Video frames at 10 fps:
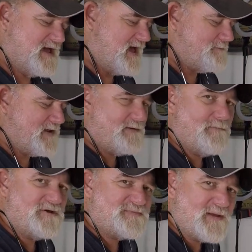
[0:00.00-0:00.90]
I mean,
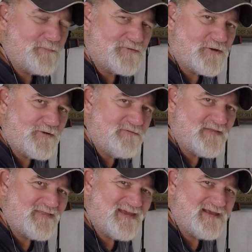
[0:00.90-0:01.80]
most people don't
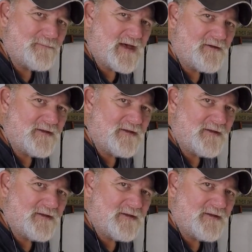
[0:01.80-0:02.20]
even think about